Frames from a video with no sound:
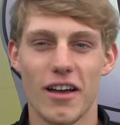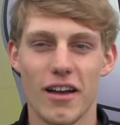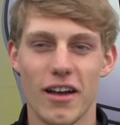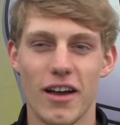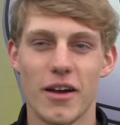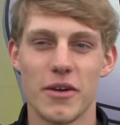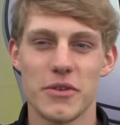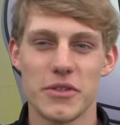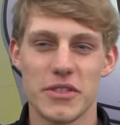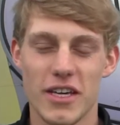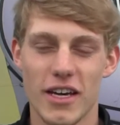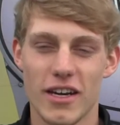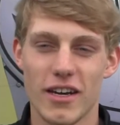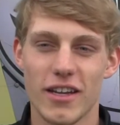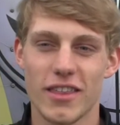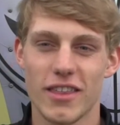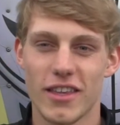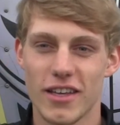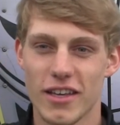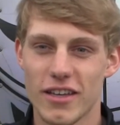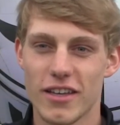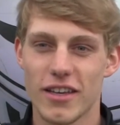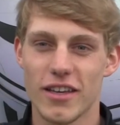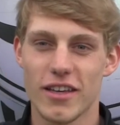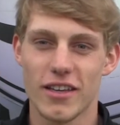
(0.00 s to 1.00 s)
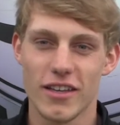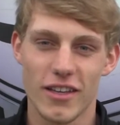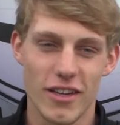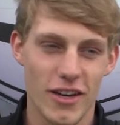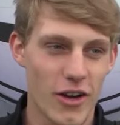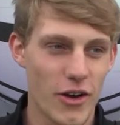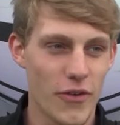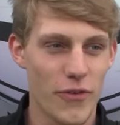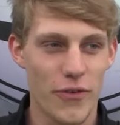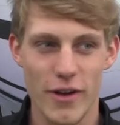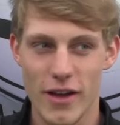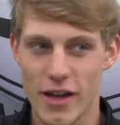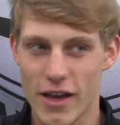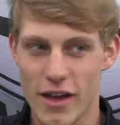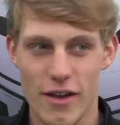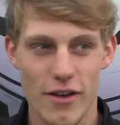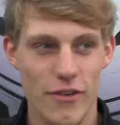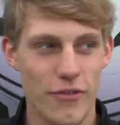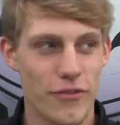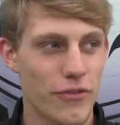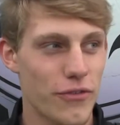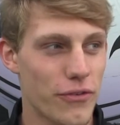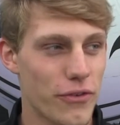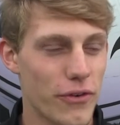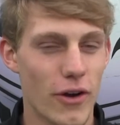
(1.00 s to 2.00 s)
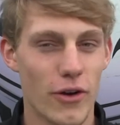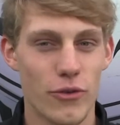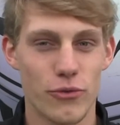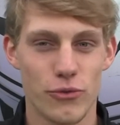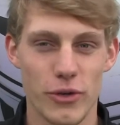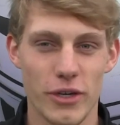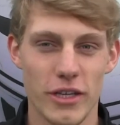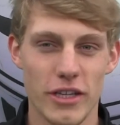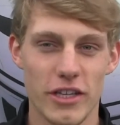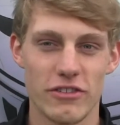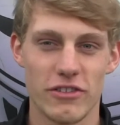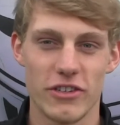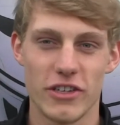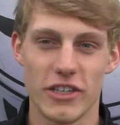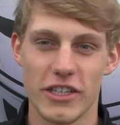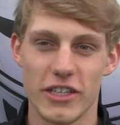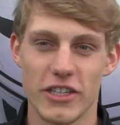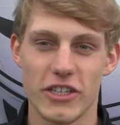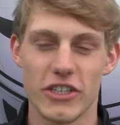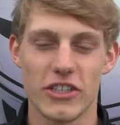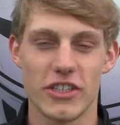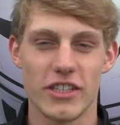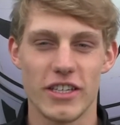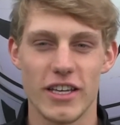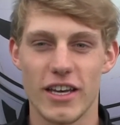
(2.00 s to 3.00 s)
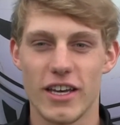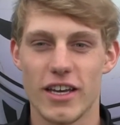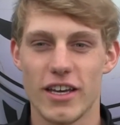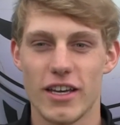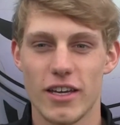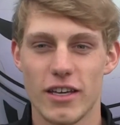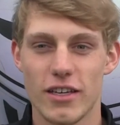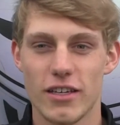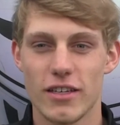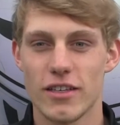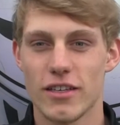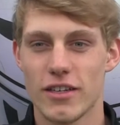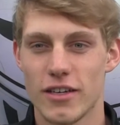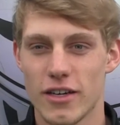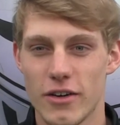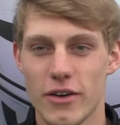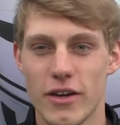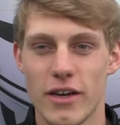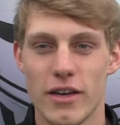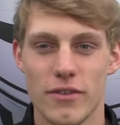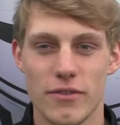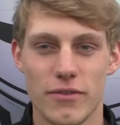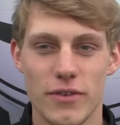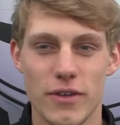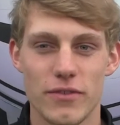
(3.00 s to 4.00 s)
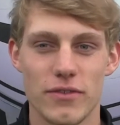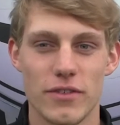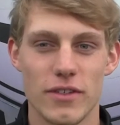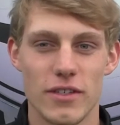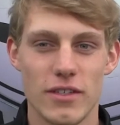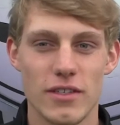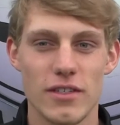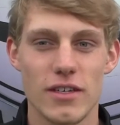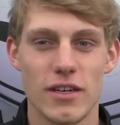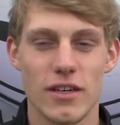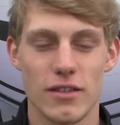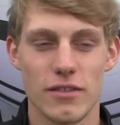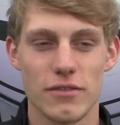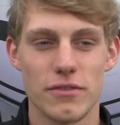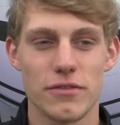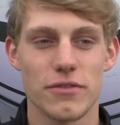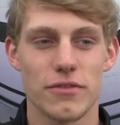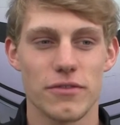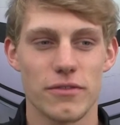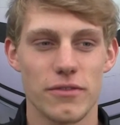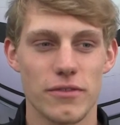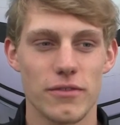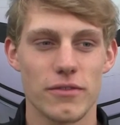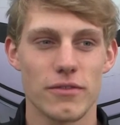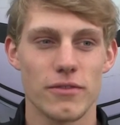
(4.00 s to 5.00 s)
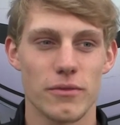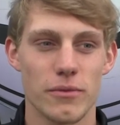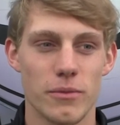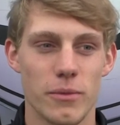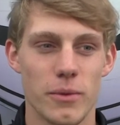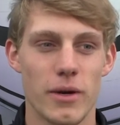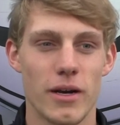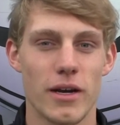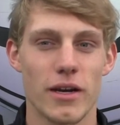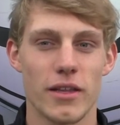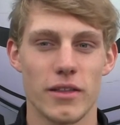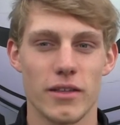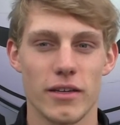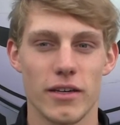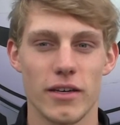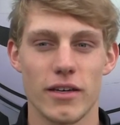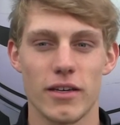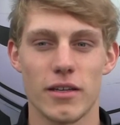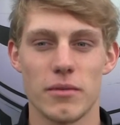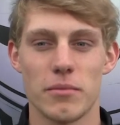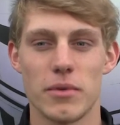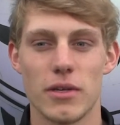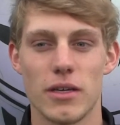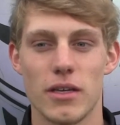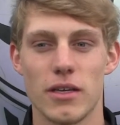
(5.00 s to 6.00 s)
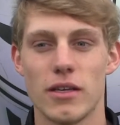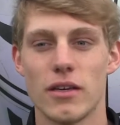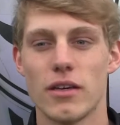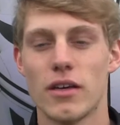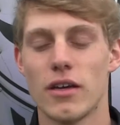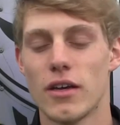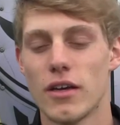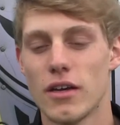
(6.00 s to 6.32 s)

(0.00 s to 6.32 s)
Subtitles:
I was kind of thinking, you know, if I have a really, really good day, you know, 8:50 is kind of where I think I can be.